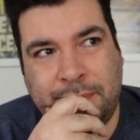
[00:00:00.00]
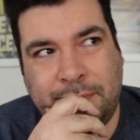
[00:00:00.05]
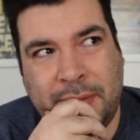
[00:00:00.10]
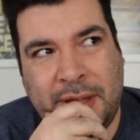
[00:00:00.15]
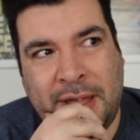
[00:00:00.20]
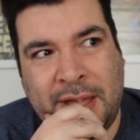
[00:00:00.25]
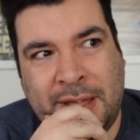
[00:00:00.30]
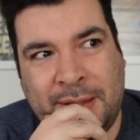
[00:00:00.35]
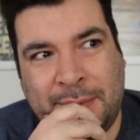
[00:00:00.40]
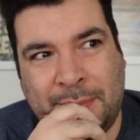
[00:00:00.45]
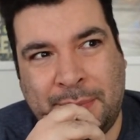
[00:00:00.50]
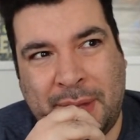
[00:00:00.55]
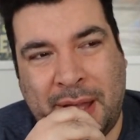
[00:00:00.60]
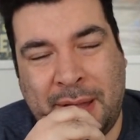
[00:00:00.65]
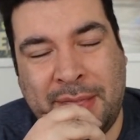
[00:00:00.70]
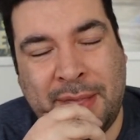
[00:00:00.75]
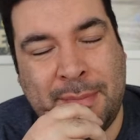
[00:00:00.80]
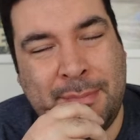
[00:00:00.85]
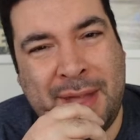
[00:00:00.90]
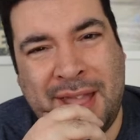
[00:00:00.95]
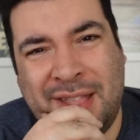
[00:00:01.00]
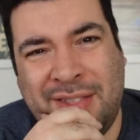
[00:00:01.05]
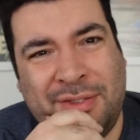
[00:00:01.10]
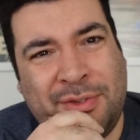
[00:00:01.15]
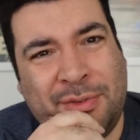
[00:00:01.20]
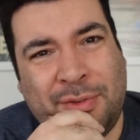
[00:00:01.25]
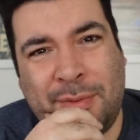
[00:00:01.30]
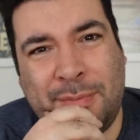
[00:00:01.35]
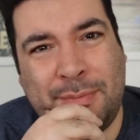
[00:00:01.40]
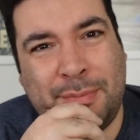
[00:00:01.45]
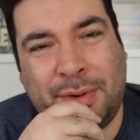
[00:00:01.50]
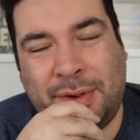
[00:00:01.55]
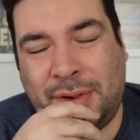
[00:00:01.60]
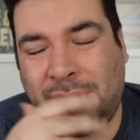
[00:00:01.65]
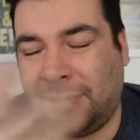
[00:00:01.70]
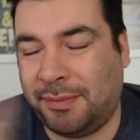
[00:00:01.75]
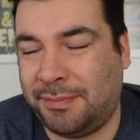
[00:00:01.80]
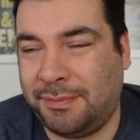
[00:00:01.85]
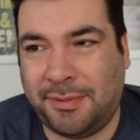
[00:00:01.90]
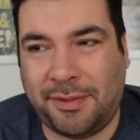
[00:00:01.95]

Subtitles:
The men's Rumble,